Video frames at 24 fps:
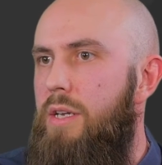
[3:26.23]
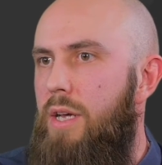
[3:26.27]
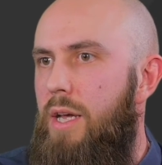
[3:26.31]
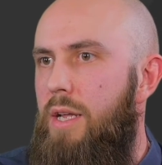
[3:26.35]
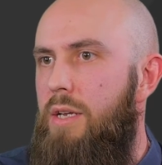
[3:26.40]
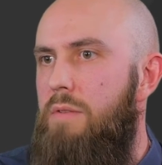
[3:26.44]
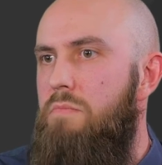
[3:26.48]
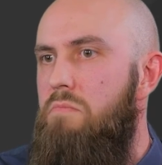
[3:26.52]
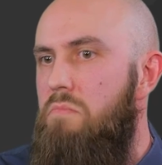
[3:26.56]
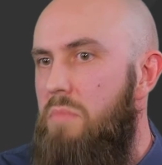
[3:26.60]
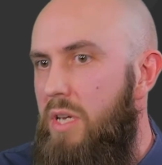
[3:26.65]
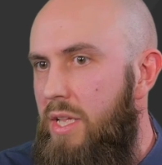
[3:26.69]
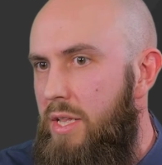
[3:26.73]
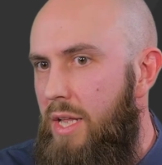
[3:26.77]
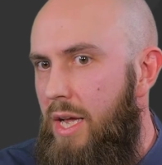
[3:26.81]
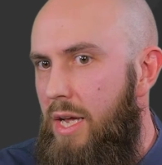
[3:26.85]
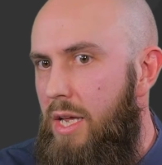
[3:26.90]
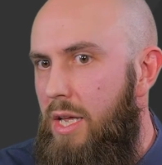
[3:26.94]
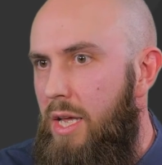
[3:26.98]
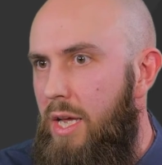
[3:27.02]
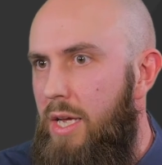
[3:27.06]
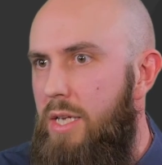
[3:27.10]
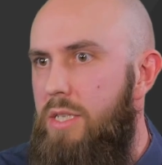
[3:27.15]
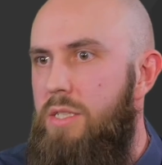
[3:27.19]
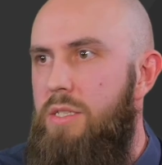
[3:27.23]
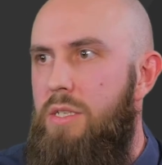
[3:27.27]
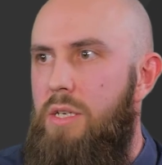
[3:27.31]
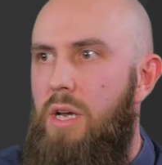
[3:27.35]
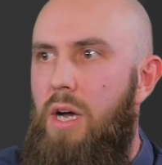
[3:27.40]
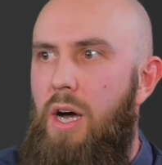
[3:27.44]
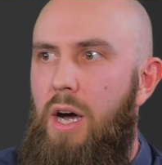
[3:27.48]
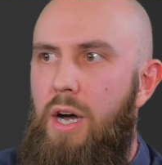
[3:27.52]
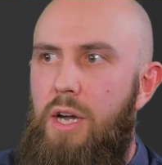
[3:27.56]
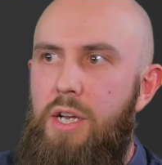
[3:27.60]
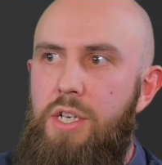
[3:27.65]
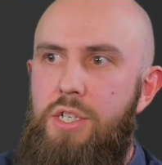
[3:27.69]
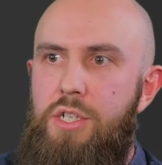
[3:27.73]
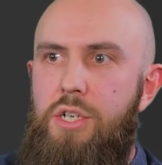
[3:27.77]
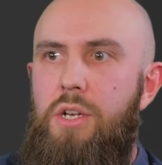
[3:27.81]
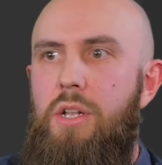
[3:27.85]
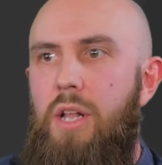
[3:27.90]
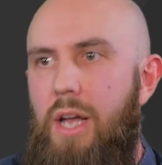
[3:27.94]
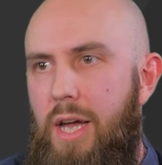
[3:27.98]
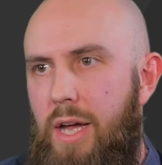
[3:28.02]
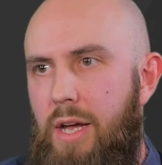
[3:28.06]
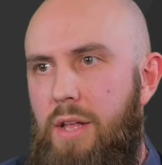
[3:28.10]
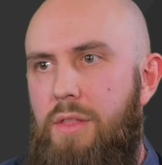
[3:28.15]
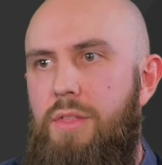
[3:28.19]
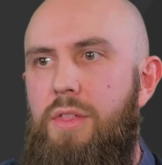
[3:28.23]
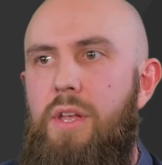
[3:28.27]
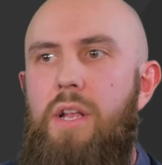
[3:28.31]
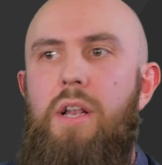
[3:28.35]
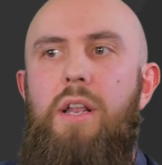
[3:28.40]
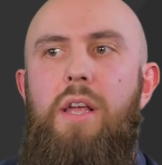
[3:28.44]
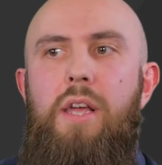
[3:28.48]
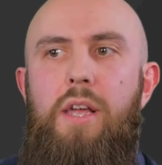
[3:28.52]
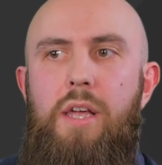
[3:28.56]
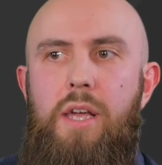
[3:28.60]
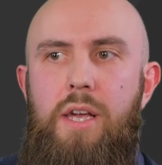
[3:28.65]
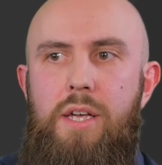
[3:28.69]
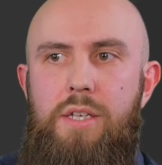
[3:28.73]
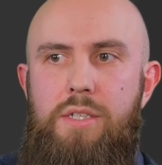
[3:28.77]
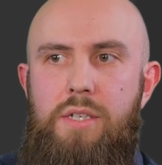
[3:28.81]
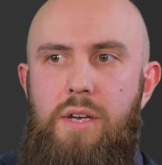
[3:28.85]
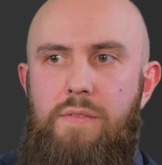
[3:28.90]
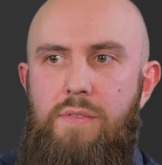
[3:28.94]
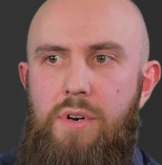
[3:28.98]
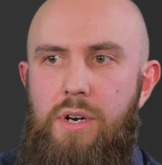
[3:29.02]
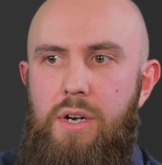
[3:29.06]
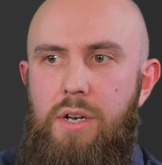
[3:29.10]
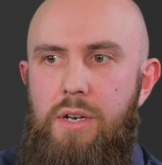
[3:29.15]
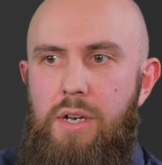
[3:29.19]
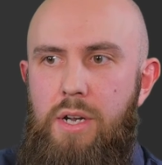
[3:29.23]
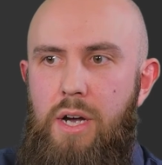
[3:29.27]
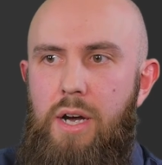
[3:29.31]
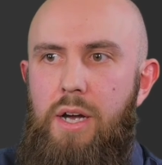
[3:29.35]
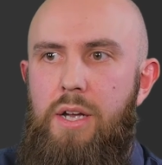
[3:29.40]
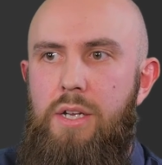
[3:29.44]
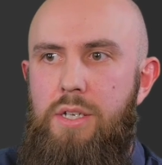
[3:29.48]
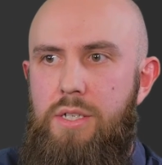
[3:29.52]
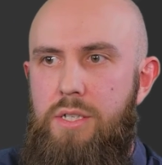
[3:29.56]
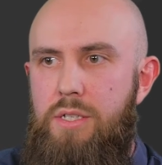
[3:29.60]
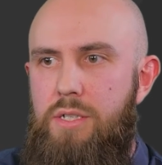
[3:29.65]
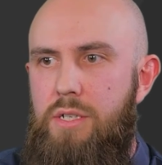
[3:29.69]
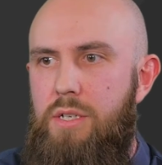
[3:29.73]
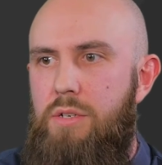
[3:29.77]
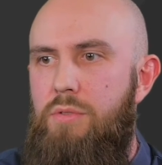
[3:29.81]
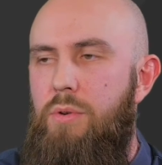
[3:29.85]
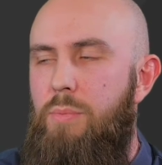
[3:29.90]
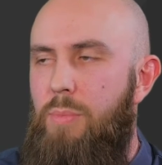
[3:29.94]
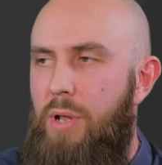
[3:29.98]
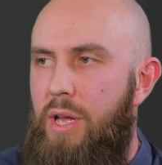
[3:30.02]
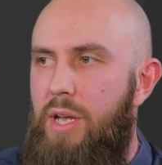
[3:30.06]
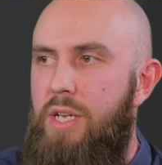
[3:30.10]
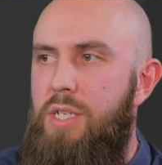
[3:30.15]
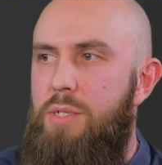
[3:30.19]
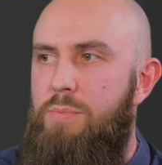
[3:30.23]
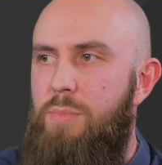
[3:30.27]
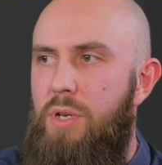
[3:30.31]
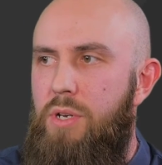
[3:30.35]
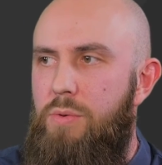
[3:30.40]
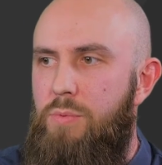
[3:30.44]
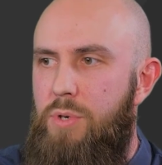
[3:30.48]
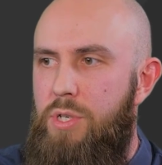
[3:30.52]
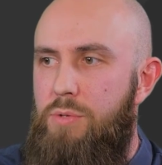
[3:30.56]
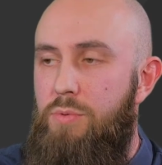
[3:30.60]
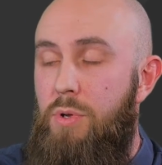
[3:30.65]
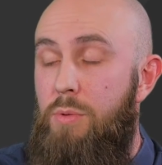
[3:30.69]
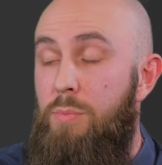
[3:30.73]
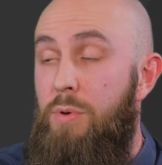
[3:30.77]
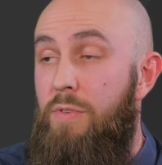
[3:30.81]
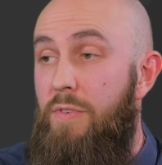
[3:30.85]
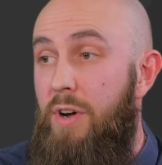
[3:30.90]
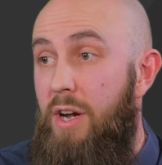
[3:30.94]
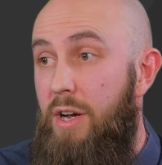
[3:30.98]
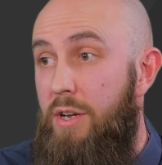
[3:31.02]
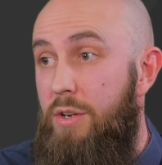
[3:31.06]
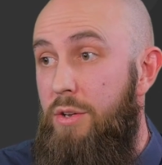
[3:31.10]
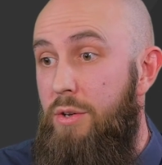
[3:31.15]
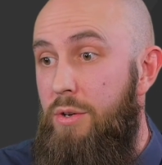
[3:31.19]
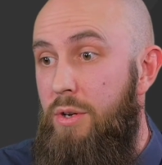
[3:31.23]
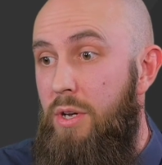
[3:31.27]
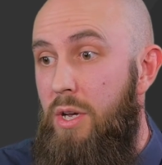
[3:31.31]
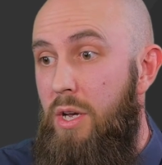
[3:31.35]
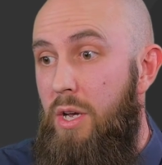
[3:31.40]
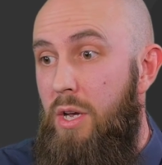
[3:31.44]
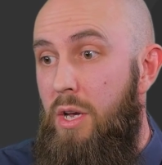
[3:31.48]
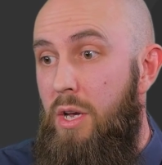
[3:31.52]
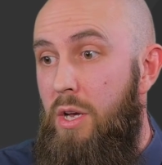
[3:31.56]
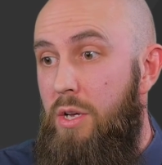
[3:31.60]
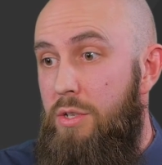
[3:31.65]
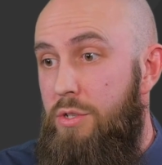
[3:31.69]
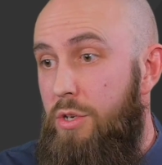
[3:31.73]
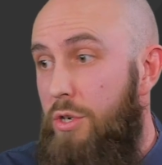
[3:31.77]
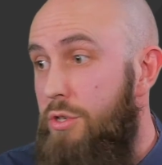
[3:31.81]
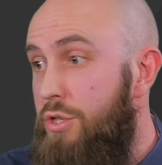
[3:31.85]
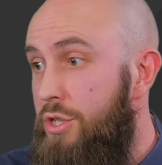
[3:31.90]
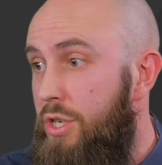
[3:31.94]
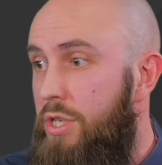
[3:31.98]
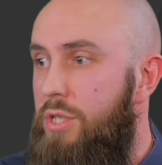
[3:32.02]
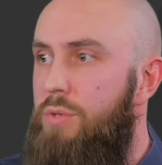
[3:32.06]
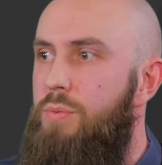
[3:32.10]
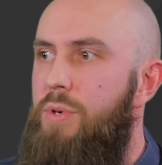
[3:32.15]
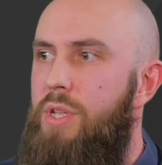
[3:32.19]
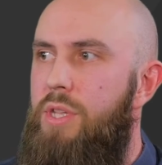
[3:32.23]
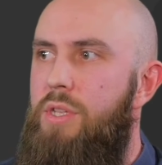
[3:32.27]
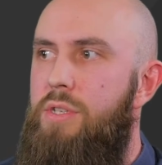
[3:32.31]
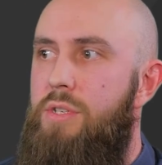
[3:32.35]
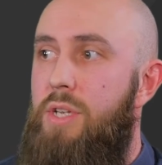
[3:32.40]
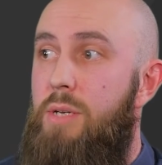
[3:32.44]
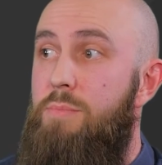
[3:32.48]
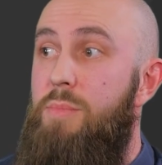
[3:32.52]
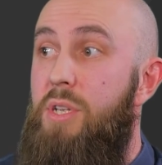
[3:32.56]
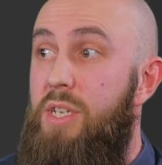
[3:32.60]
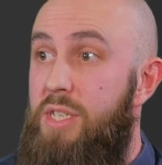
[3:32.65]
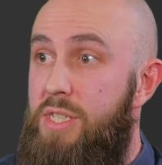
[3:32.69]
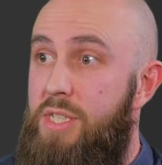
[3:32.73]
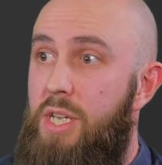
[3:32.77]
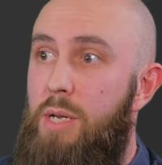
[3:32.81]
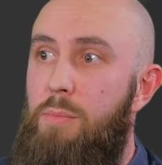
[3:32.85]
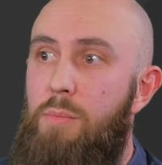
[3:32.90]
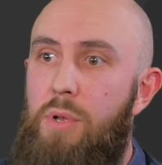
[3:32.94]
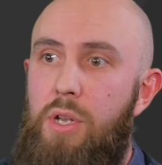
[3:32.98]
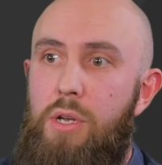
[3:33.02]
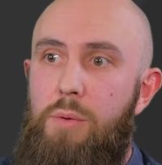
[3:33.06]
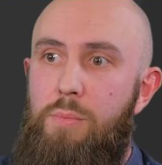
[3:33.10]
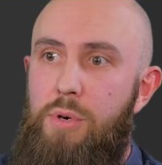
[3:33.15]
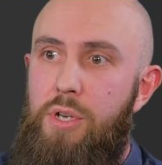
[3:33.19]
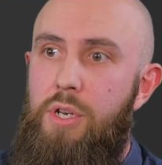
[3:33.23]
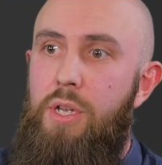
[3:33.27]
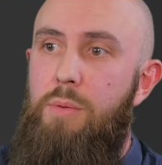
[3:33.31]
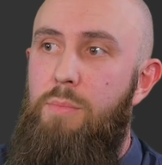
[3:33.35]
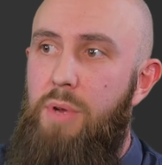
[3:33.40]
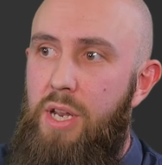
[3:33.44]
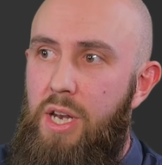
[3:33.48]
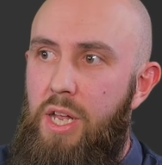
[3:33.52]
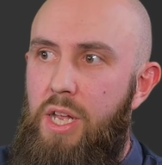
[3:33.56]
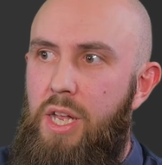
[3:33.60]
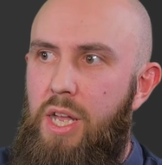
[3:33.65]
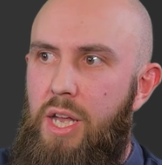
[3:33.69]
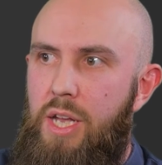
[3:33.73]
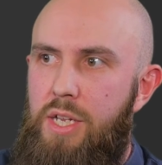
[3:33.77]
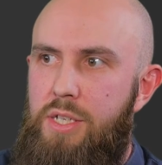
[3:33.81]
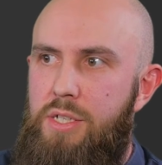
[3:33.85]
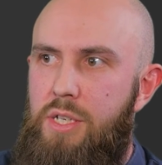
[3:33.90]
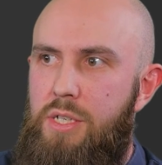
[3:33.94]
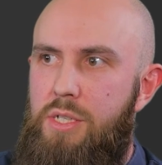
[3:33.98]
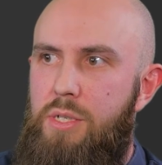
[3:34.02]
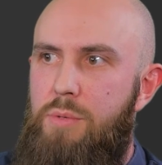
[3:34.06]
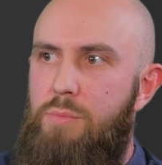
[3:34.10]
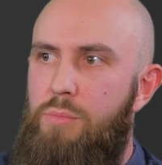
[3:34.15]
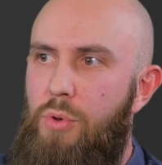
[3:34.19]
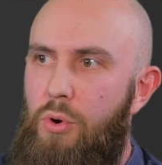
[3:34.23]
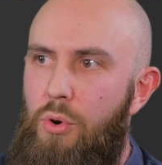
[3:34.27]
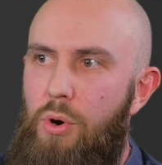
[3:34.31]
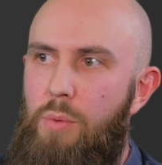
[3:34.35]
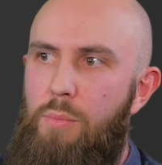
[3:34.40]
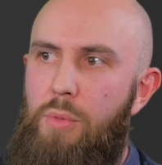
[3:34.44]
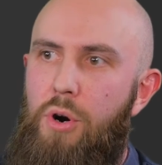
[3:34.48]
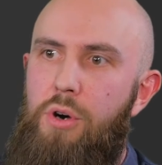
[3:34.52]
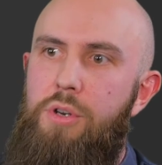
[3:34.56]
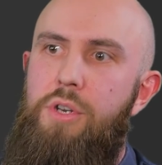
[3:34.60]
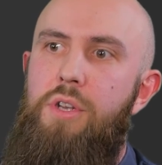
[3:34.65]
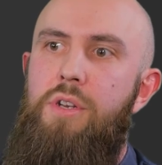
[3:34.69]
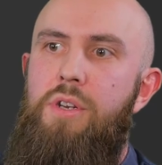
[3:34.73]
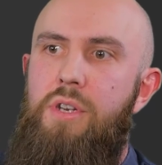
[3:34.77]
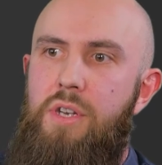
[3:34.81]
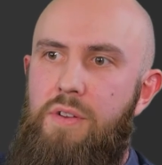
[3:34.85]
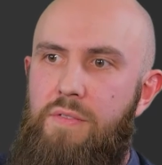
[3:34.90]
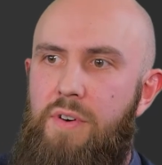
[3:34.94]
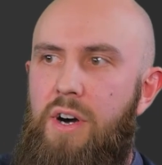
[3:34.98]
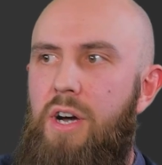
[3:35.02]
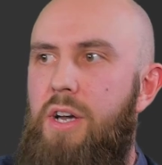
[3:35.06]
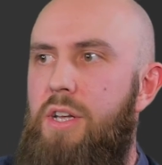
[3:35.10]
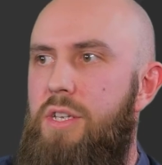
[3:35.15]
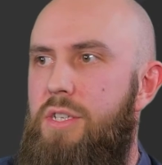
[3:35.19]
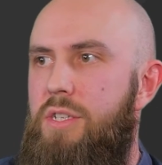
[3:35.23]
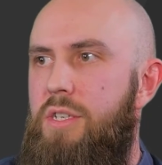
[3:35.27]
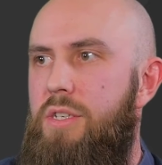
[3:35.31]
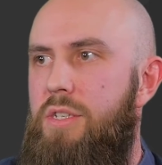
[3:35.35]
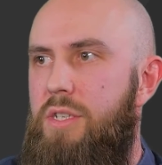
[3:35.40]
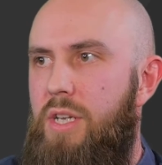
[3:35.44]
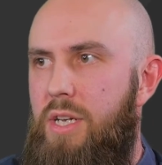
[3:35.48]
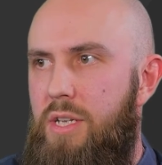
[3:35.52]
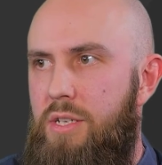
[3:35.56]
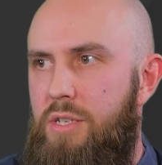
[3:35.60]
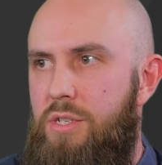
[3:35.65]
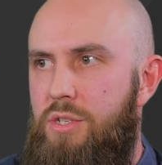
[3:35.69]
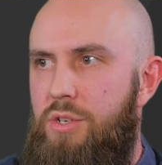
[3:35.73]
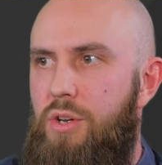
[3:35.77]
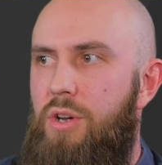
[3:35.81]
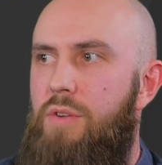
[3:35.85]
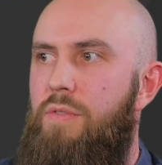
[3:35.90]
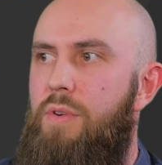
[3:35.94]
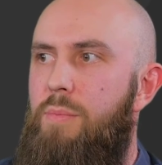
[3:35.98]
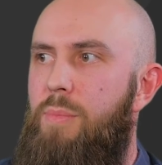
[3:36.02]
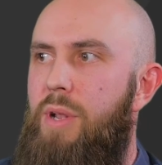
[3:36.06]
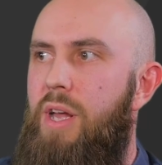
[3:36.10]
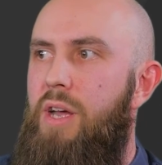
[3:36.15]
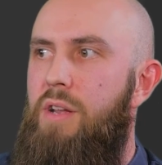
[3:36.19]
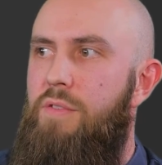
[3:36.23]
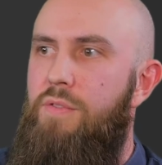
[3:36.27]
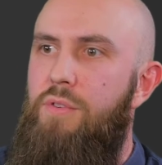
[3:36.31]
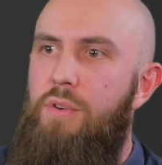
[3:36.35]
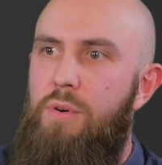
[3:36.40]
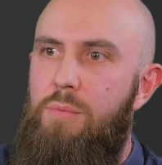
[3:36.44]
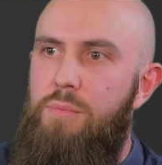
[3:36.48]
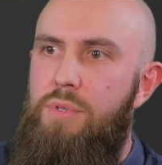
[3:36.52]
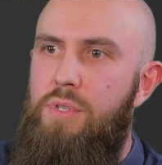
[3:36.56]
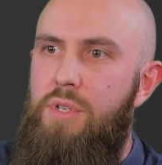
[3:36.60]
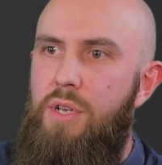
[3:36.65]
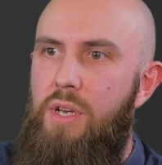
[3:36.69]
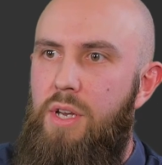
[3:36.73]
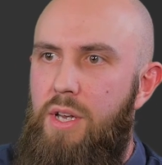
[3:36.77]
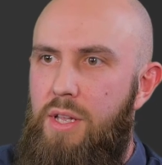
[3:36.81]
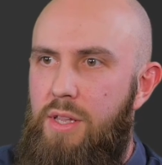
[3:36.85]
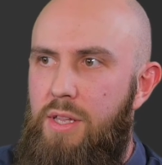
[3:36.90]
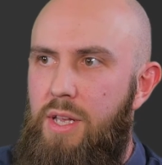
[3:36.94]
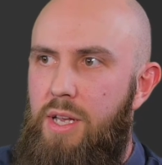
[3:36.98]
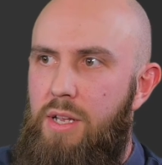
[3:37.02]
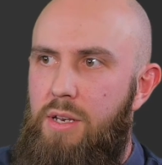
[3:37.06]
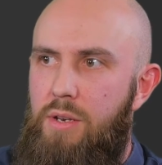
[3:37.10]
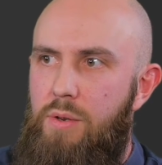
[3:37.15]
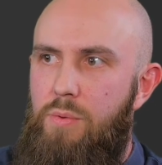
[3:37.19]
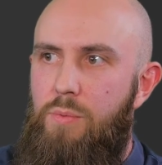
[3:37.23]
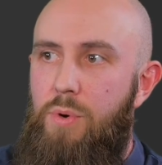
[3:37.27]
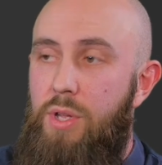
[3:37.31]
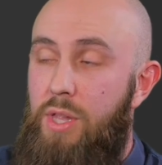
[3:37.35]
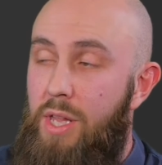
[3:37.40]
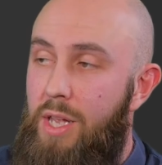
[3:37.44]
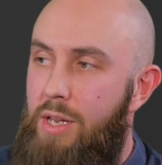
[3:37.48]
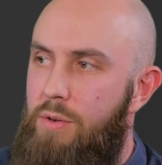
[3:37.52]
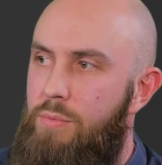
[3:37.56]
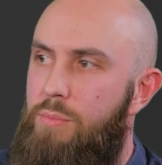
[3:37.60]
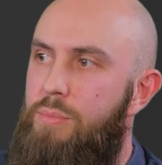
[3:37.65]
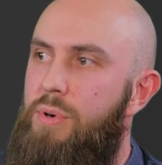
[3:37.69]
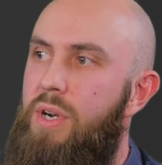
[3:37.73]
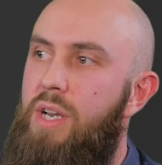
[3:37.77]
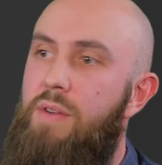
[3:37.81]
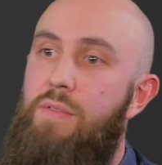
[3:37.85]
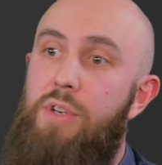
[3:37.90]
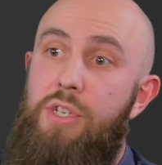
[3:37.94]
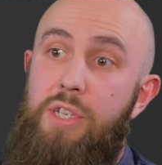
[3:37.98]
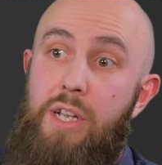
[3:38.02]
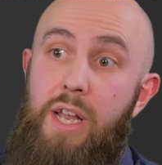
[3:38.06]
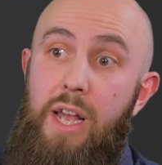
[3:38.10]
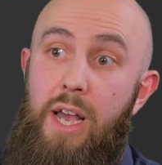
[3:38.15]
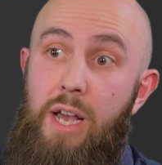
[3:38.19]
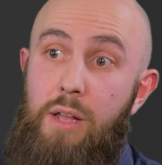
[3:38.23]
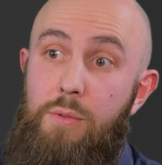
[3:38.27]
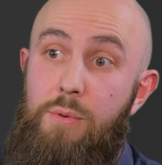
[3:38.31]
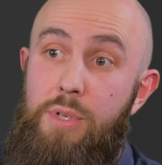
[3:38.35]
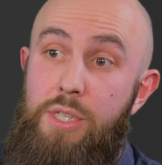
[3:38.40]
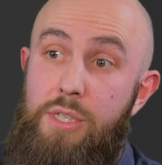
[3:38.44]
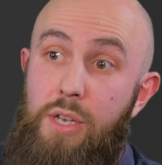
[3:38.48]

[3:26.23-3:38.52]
And in that case, IGEL and ThinLink is a very nice replacement, which will provide you not just with something similar, but in many cases more modern devices and server platforms than what they previously had with